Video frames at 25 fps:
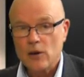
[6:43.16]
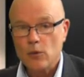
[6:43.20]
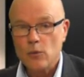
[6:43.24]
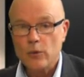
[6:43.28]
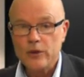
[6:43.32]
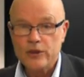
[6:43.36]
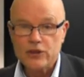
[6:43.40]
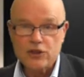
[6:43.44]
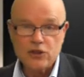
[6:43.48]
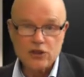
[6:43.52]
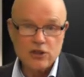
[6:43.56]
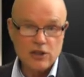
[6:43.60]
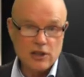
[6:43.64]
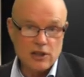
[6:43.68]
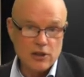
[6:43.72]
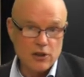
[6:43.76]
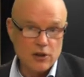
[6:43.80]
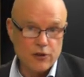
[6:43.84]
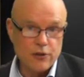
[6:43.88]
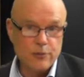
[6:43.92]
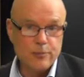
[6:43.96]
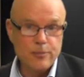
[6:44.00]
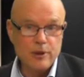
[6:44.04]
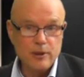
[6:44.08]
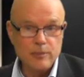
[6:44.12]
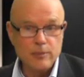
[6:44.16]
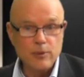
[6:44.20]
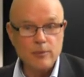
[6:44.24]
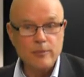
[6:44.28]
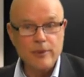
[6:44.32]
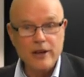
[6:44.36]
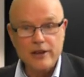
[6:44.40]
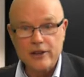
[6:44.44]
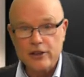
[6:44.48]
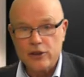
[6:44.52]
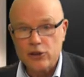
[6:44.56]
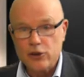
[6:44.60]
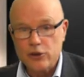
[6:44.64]
which a lot of people
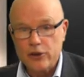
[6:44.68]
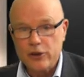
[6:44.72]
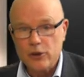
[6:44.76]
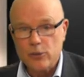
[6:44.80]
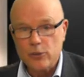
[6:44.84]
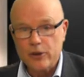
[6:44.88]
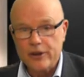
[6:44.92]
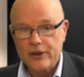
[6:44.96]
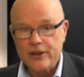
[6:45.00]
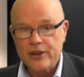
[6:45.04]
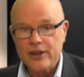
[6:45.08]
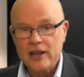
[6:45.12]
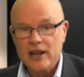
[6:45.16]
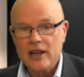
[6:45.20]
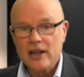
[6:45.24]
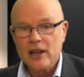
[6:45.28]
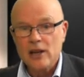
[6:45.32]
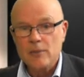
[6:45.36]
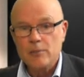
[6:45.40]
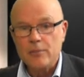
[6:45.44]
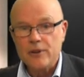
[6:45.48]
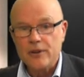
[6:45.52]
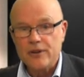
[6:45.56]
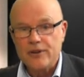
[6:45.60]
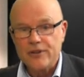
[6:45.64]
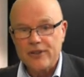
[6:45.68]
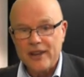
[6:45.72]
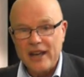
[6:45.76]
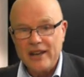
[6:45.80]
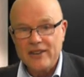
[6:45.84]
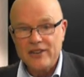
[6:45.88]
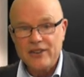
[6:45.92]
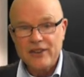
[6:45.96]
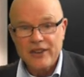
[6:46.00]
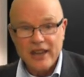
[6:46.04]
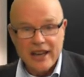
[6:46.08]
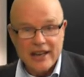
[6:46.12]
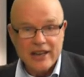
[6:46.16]
might agree with, but
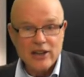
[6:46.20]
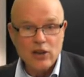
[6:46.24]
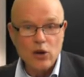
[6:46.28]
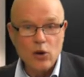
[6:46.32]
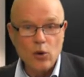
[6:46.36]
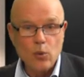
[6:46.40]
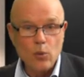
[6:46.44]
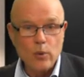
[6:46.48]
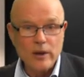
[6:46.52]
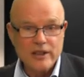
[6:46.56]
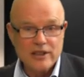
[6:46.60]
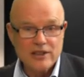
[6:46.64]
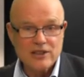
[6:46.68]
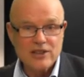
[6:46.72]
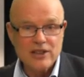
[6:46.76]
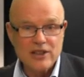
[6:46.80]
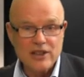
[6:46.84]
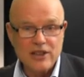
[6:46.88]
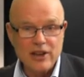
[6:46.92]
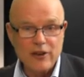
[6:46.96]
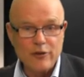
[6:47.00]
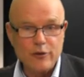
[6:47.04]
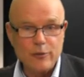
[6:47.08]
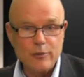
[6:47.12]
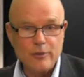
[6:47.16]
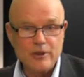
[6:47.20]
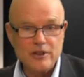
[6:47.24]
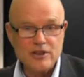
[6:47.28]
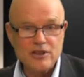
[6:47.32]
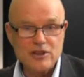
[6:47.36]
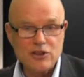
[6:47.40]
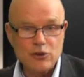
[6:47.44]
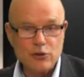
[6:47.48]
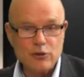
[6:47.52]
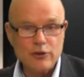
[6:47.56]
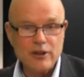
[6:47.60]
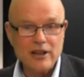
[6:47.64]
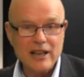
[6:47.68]
then they got Western
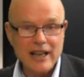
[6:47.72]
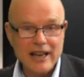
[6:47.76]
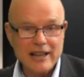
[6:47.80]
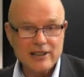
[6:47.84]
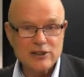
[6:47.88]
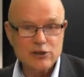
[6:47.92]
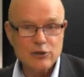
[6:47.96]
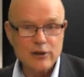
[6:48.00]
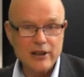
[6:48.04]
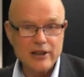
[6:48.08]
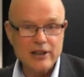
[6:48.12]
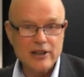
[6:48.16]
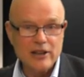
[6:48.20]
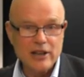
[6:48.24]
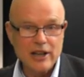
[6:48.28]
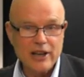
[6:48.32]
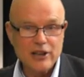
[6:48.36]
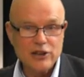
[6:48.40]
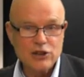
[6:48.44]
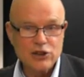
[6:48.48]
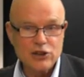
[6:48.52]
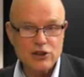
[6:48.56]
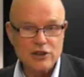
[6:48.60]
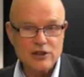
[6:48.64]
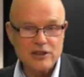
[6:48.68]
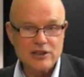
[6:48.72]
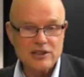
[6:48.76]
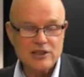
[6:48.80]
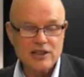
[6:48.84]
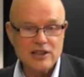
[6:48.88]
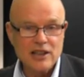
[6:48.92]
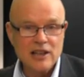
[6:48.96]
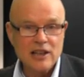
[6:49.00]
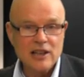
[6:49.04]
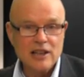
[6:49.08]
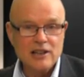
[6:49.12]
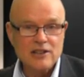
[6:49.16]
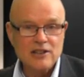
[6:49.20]
governments to relax
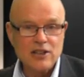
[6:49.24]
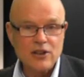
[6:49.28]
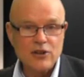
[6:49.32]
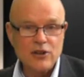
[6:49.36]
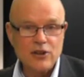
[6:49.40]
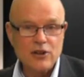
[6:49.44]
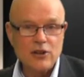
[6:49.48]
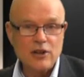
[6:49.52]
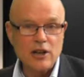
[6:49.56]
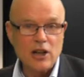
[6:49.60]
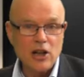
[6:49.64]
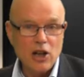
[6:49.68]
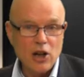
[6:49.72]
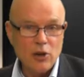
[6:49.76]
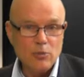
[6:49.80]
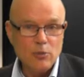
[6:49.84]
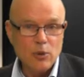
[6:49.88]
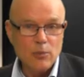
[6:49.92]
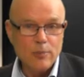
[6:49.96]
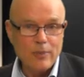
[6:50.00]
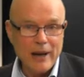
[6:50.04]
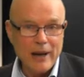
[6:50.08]
regulations so that the global